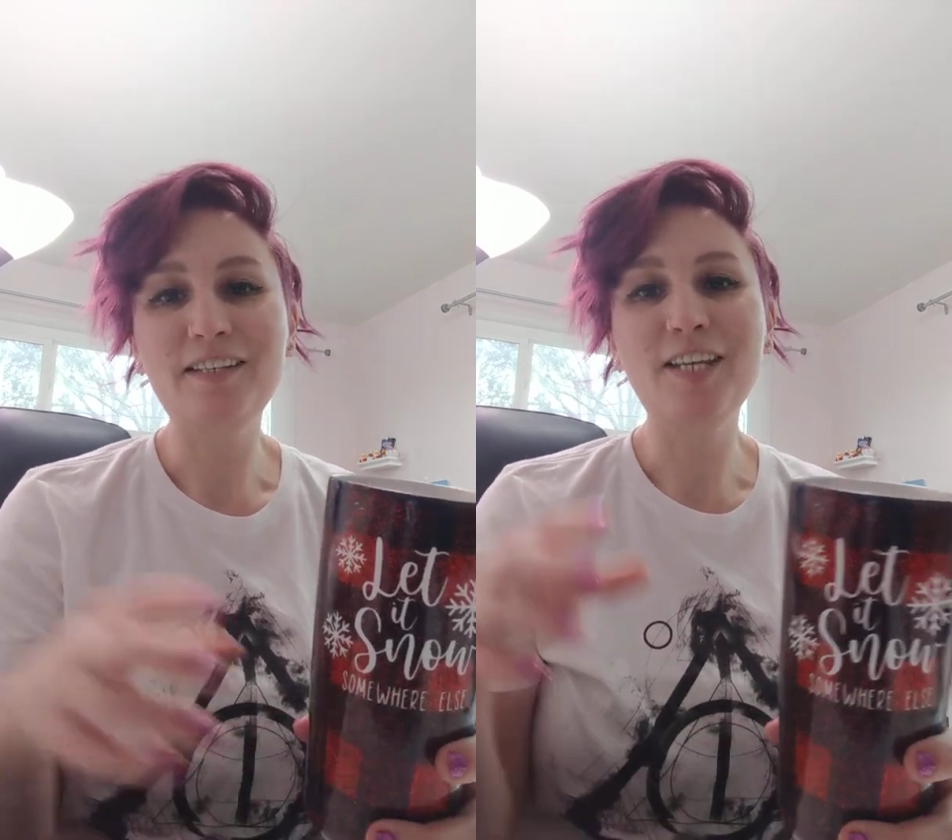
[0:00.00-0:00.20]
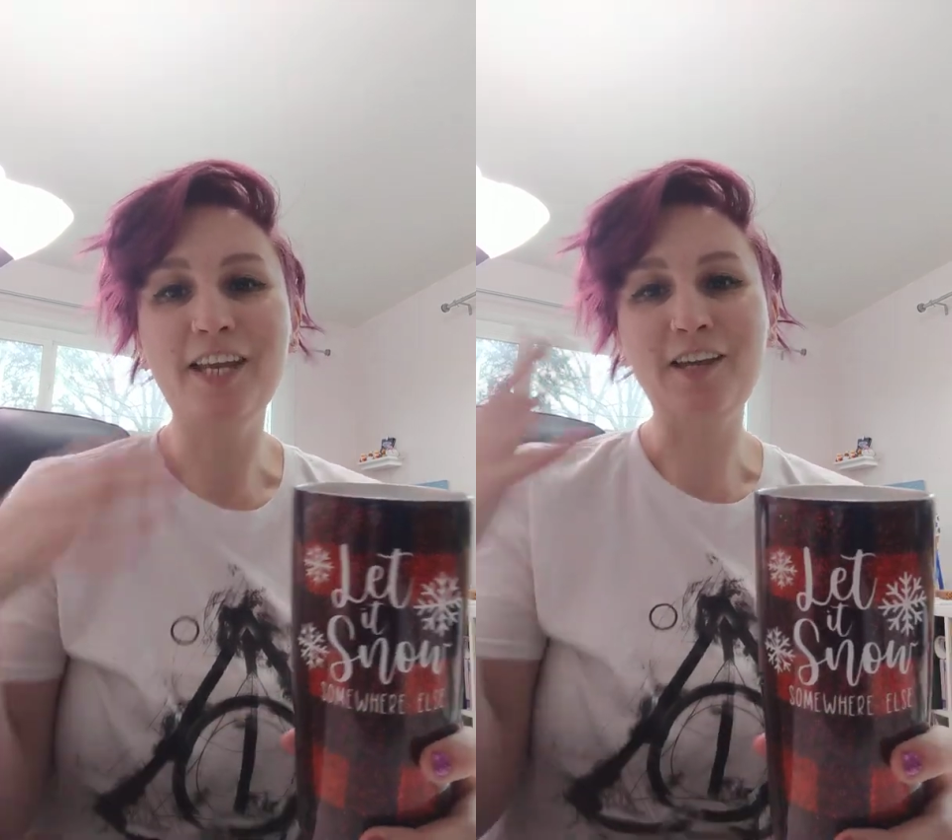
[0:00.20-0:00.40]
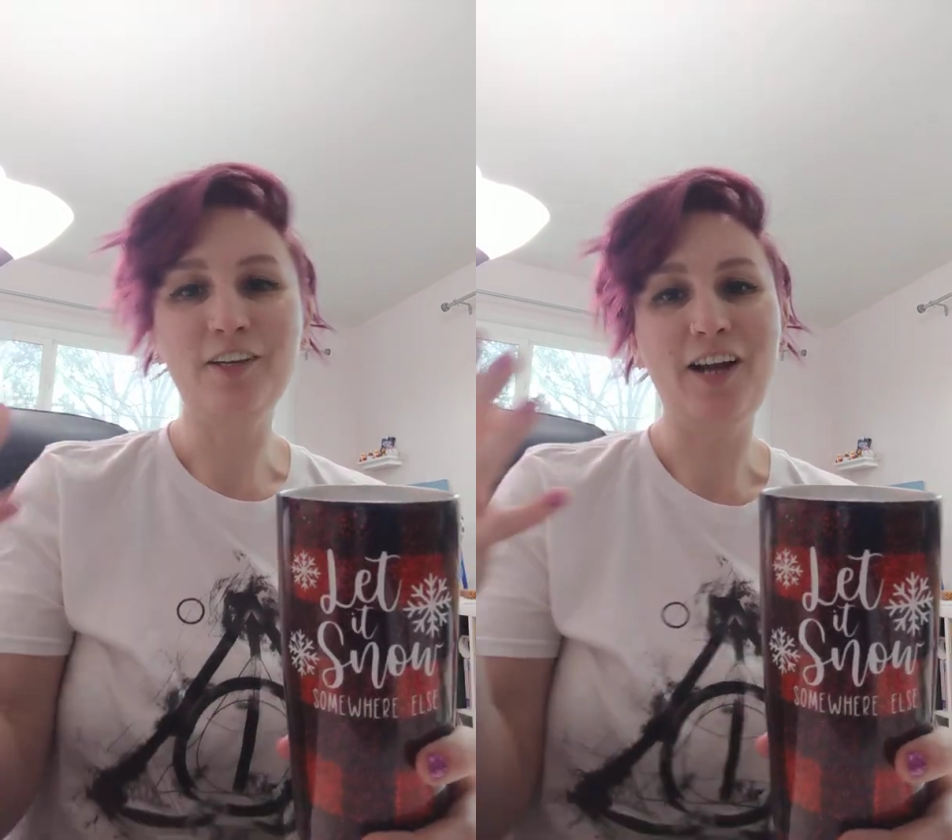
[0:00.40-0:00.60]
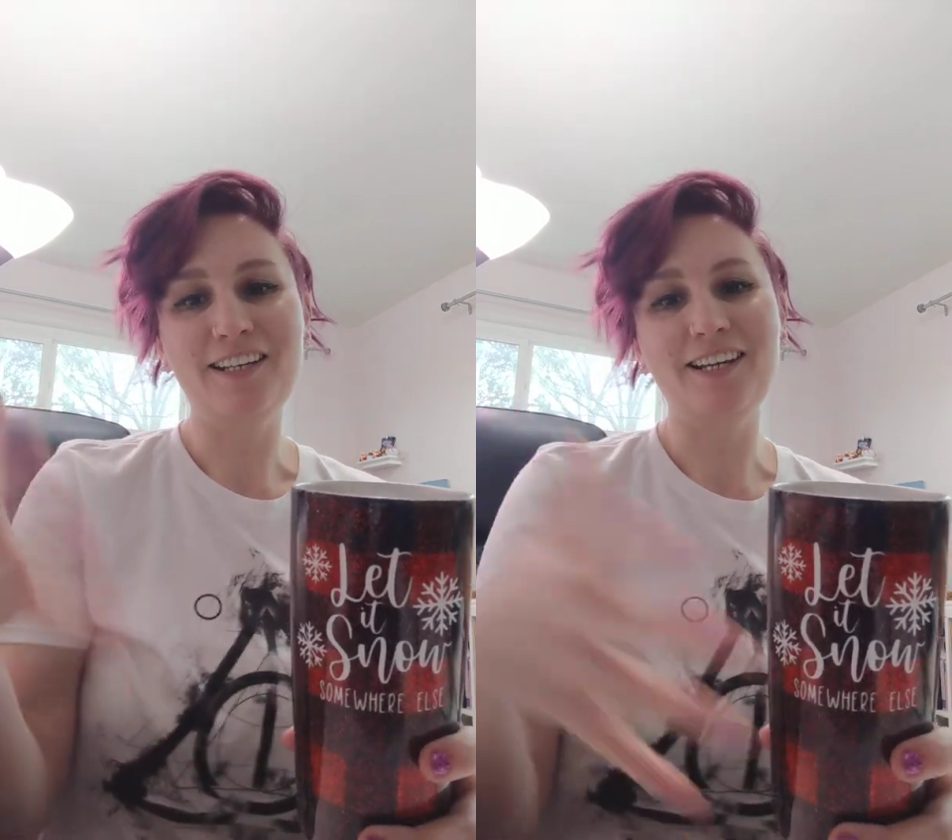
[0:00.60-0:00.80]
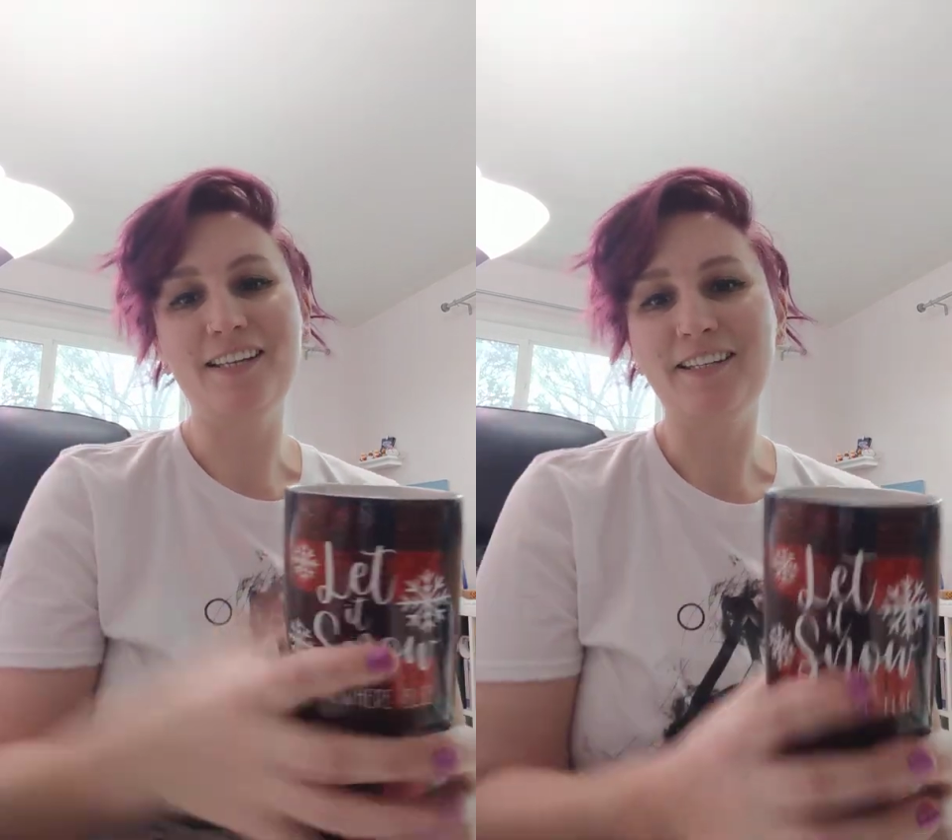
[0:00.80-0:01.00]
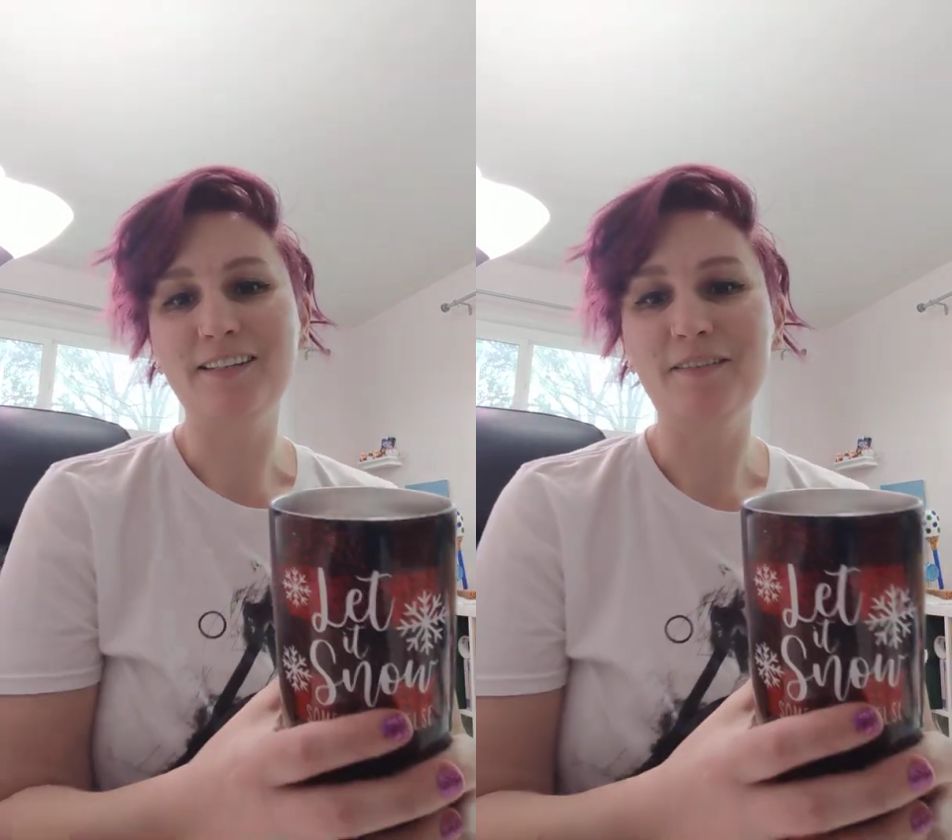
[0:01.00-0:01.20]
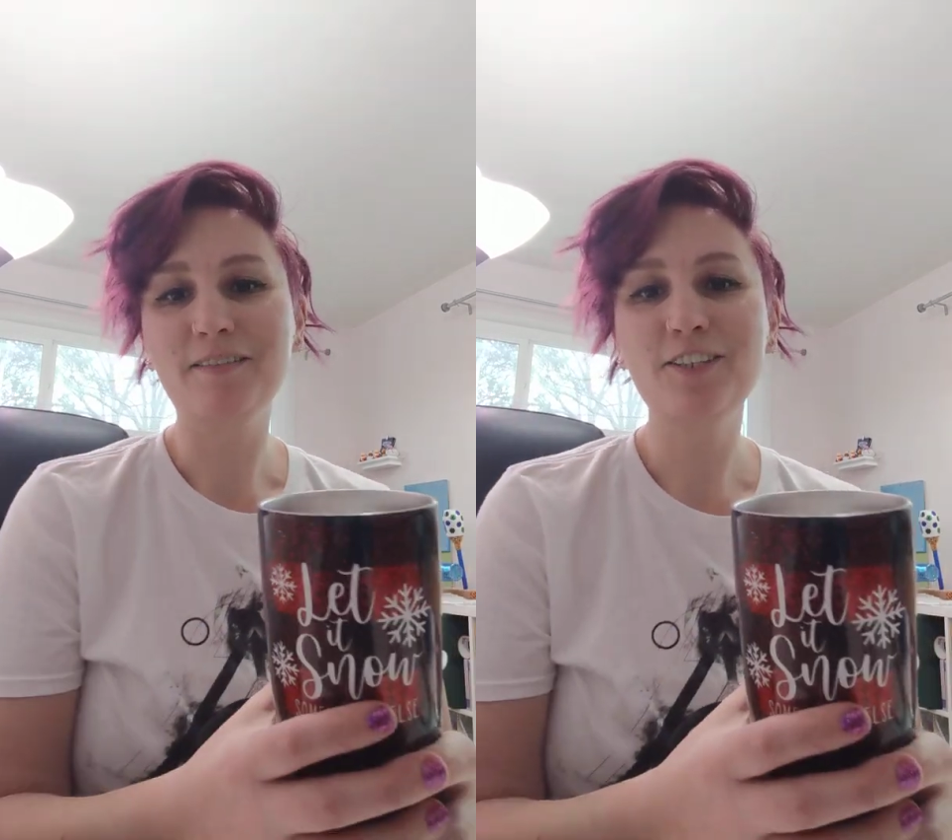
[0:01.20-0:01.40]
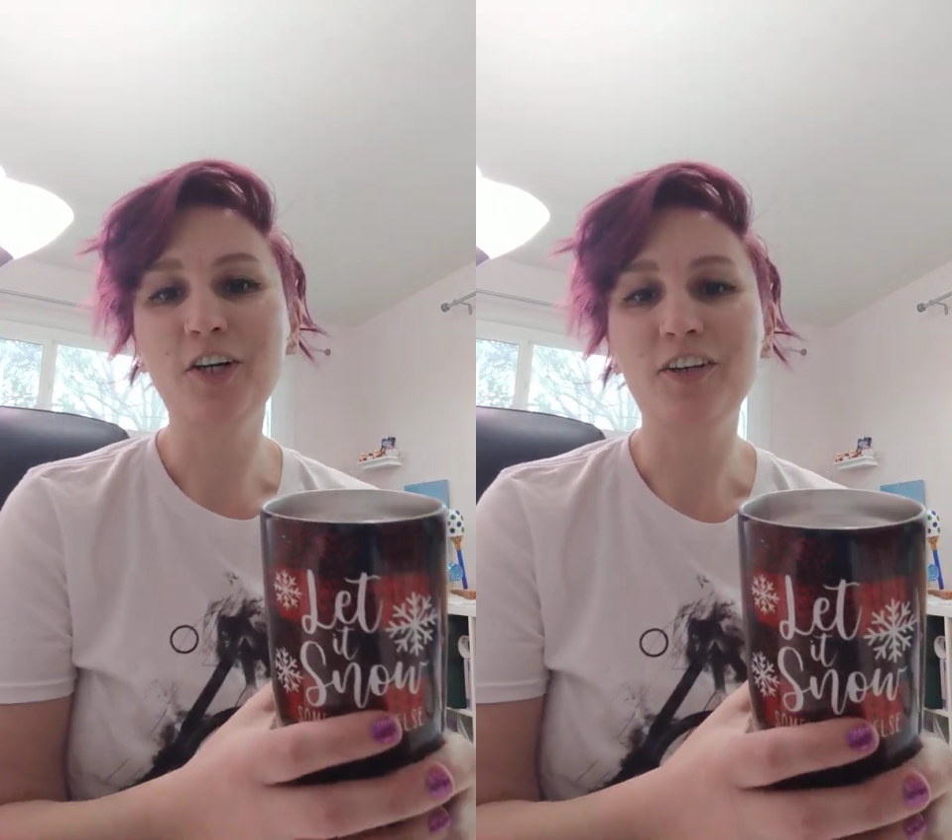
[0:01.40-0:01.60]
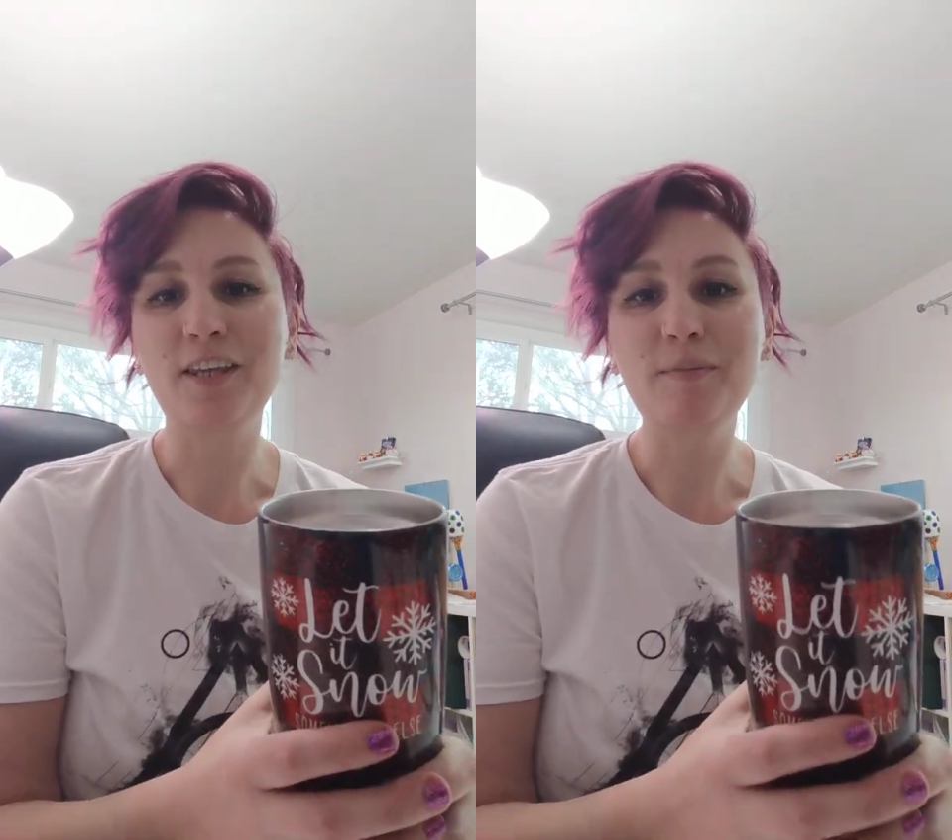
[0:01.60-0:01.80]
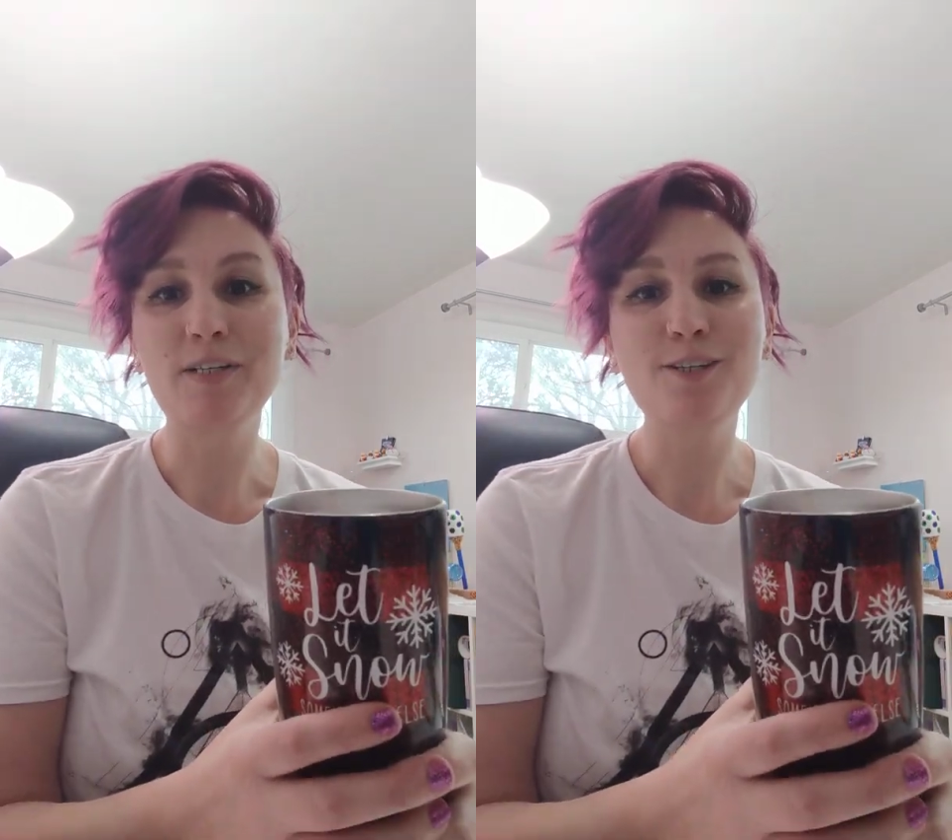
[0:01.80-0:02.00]
taking your ideas and turning
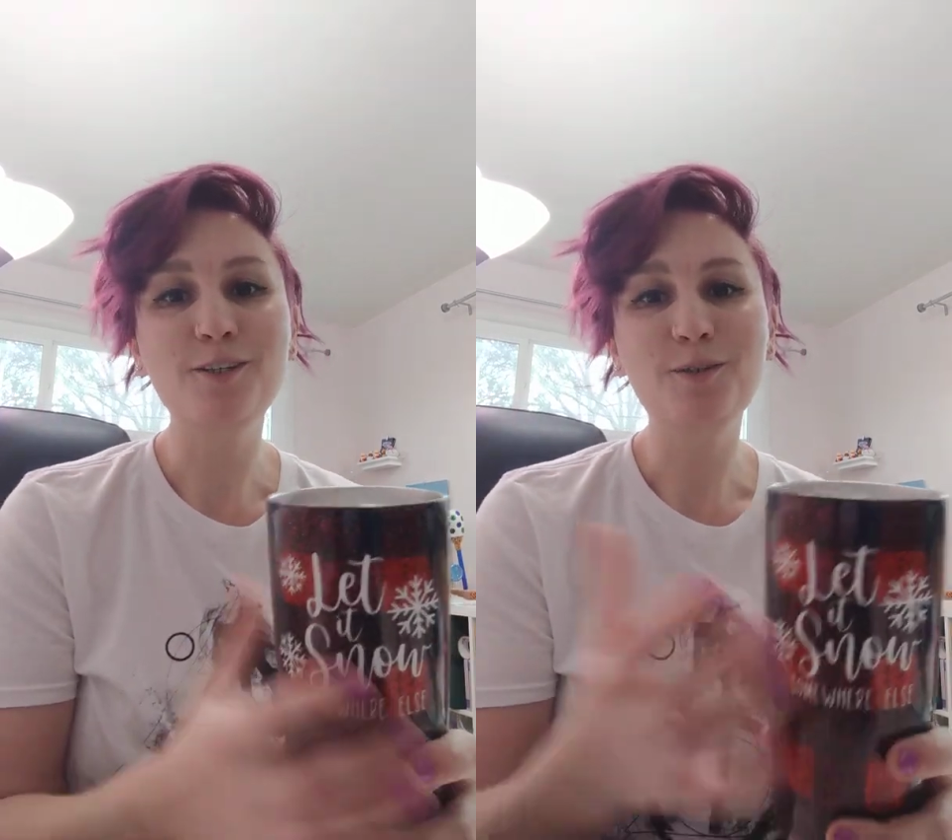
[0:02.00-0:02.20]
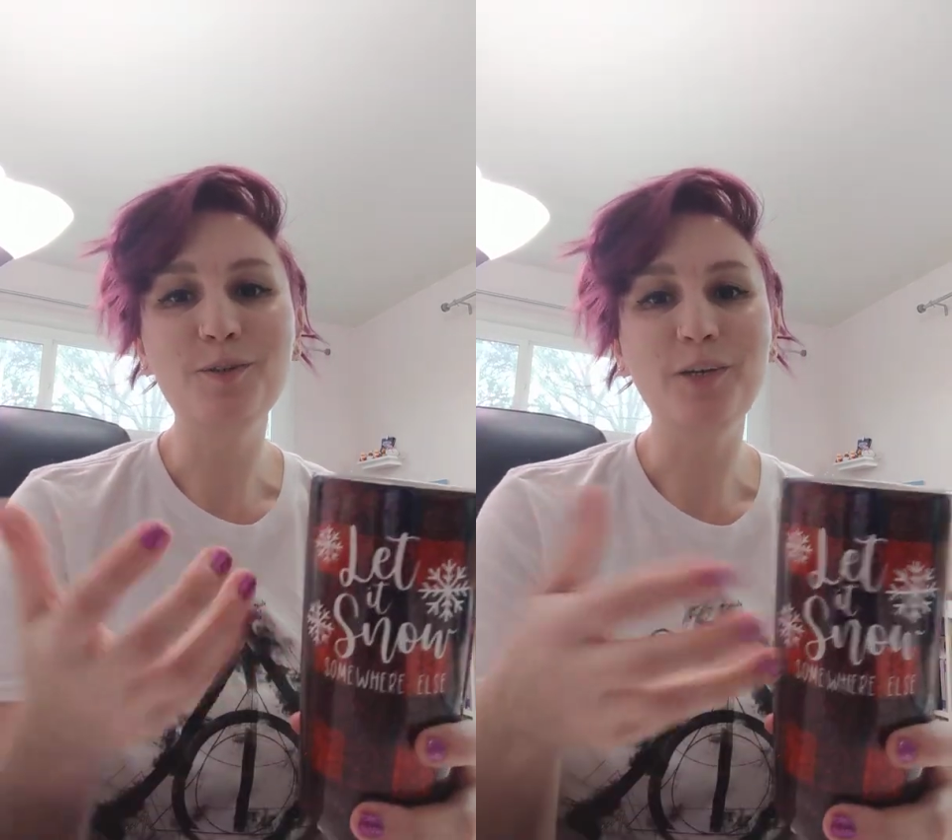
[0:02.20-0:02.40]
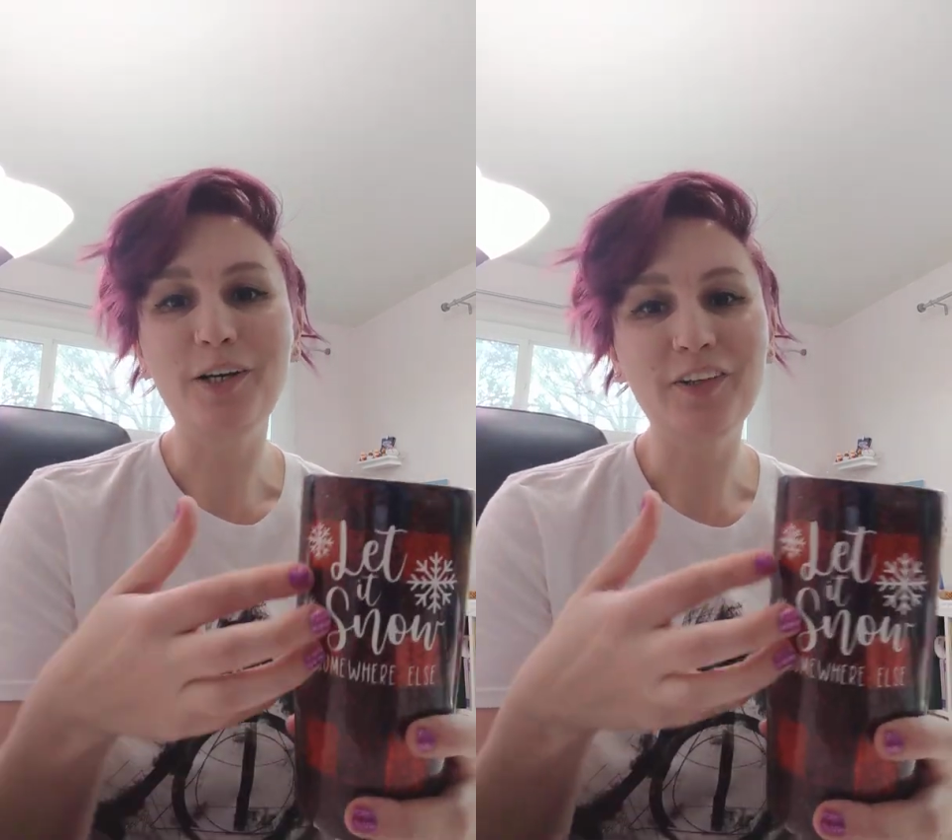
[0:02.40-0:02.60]
them into